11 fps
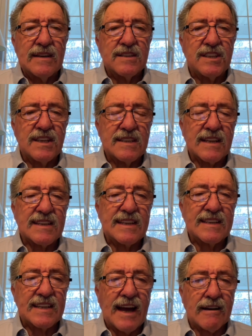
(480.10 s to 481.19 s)
Jesus'
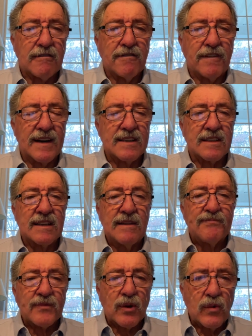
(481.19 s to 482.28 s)
sacrifice,
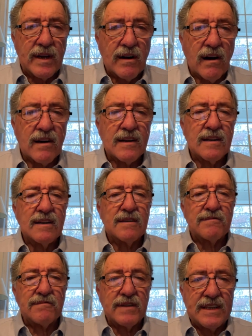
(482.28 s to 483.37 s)
we are
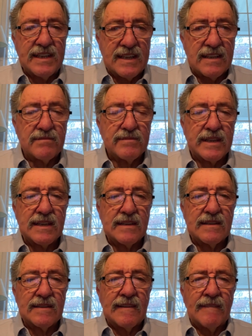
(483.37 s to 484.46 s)
redeemed.
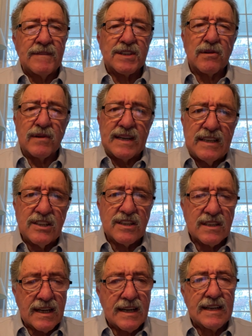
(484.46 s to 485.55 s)
So each
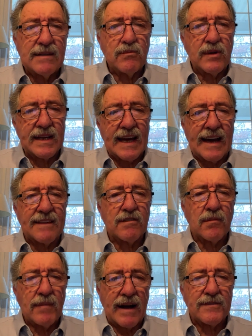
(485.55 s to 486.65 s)
time we gather
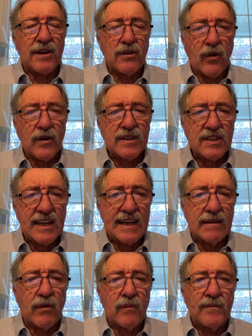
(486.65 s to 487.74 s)
about the Lord's
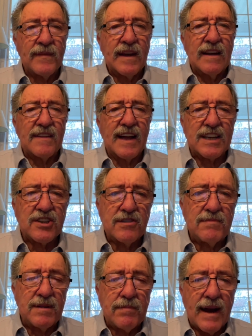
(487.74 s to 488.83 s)
table, that should
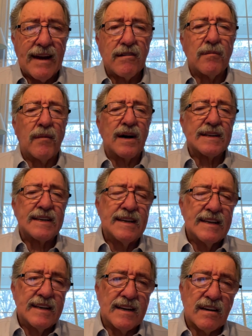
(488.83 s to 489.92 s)
be paramount
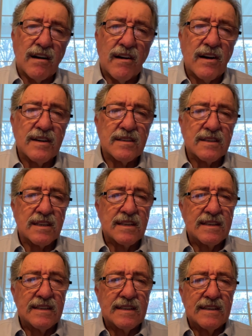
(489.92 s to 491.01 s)
in our hearts,
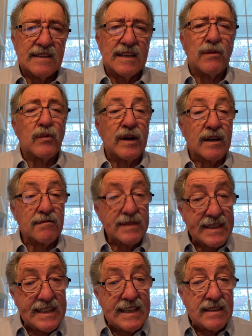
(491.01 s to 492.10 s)
that we are
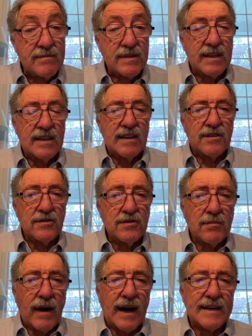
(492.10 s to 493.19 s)
redeemed through the
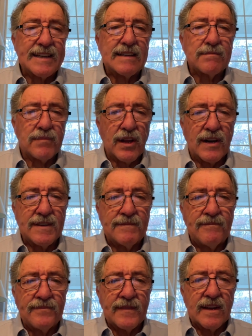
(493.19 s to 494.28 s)
body and blood
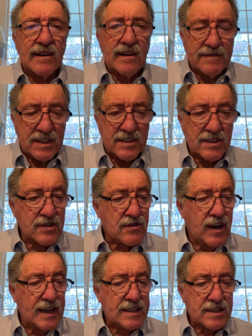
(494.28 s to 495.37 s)
of Jesus
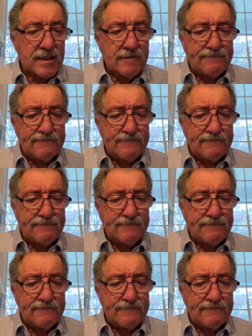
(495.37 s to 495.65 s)
Christ.